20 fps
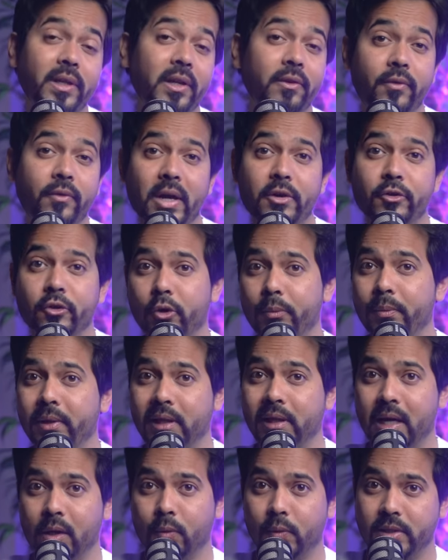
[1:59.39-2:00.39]
than 5 European
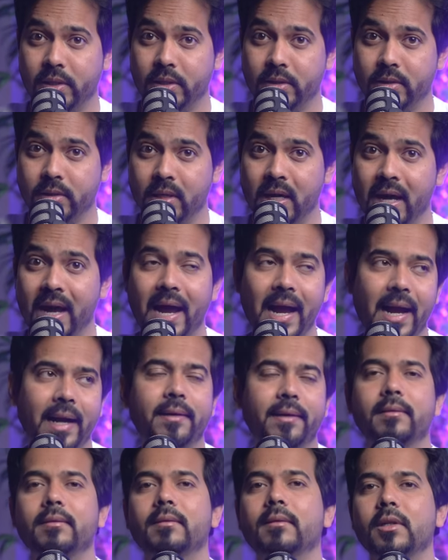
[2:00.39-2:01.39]
languages
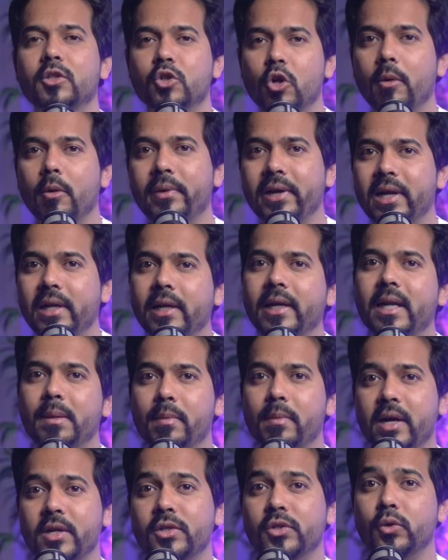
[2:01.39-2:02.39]
and the job really
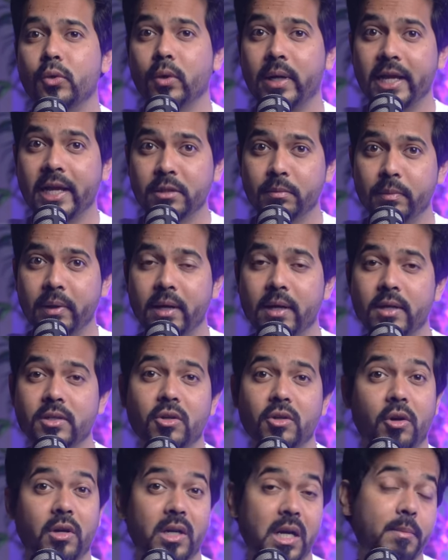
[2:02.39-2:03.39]
demands your experience
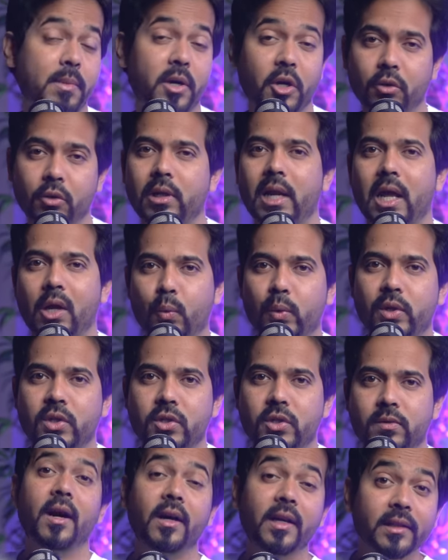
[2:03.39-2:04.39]
or command on the
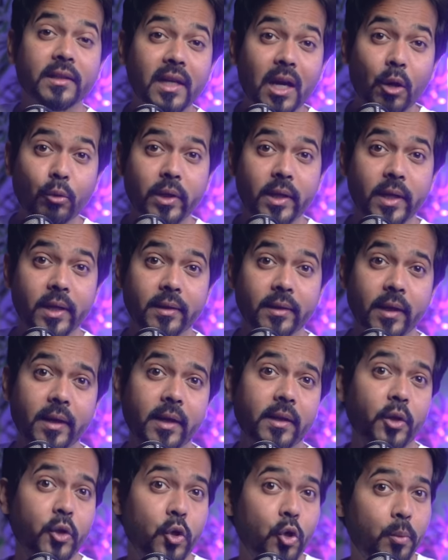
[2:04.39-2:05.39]
language. Another outdated thing
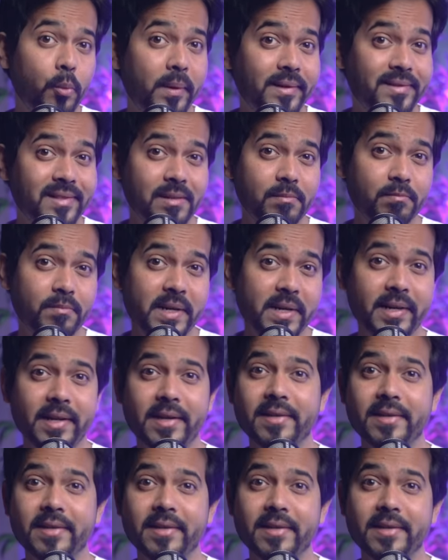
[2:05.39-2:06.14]
in the Europass template